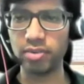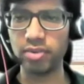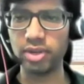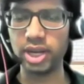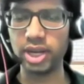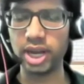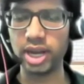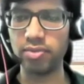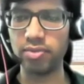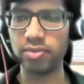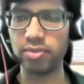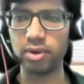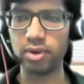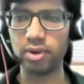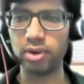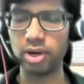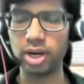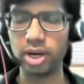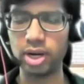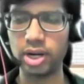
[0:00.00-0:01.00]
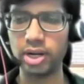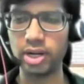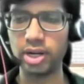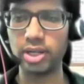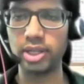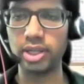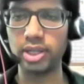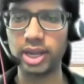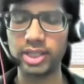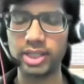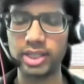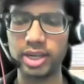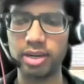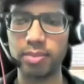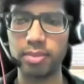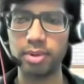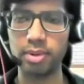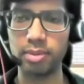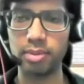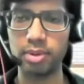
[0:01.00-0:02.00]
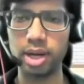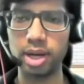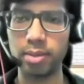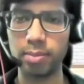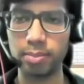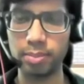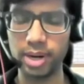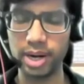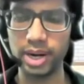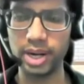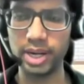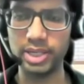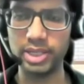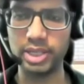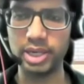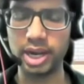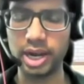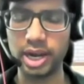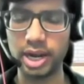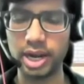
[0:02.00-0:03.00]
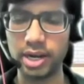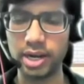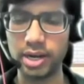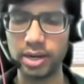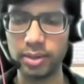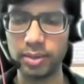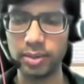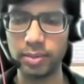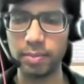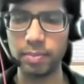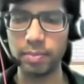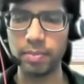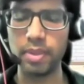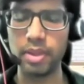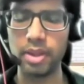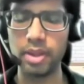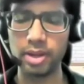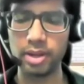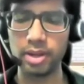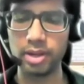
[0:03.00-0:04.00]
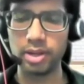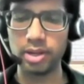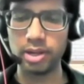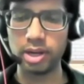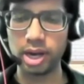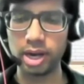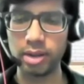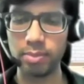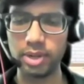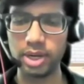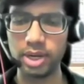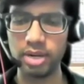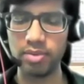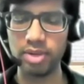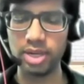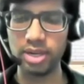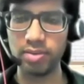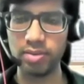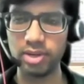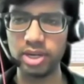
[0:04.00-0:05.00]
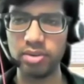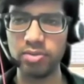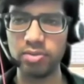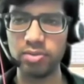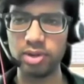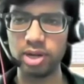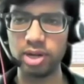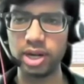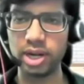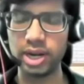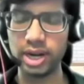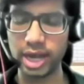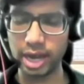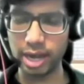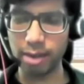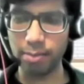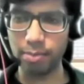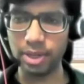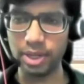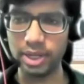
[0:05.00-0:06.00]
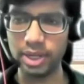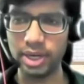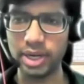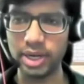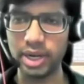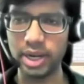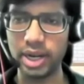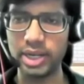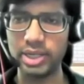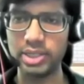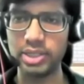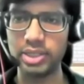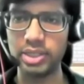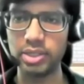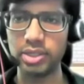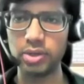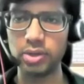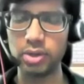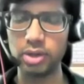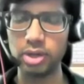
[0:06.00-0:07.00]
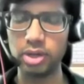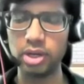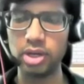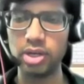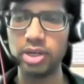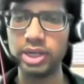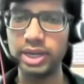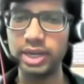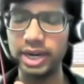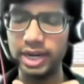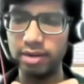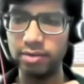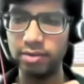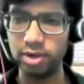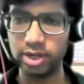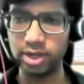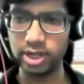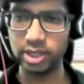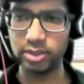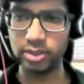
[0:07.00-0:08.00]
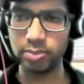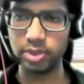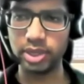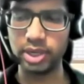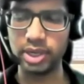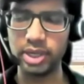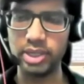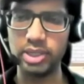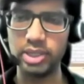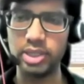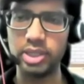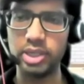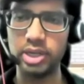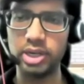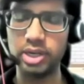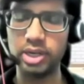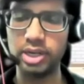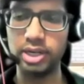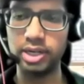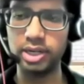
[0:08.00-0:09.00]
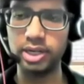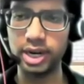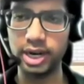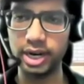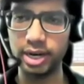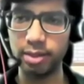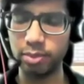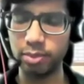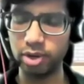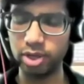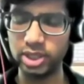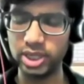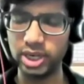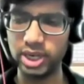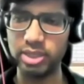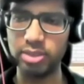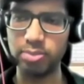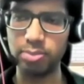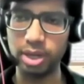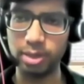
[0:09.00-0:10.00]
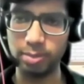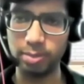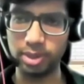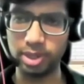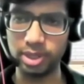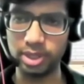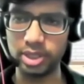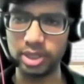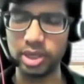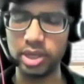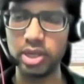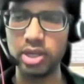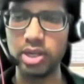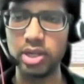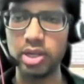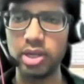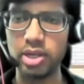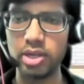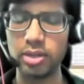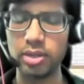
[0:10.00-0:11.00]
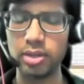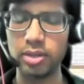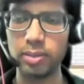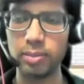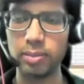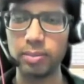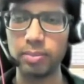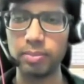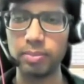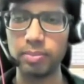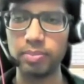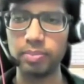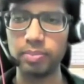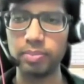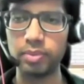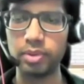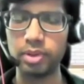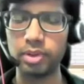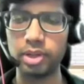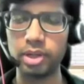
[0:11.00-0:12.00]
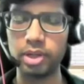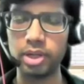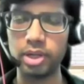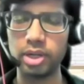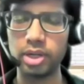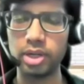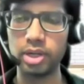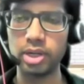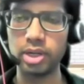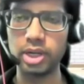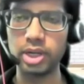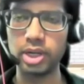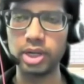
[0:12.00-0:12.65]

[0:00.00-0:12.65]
We have all our things in place, and I believe even if an applicant has a great work experience, a great projects, papers, um, uh,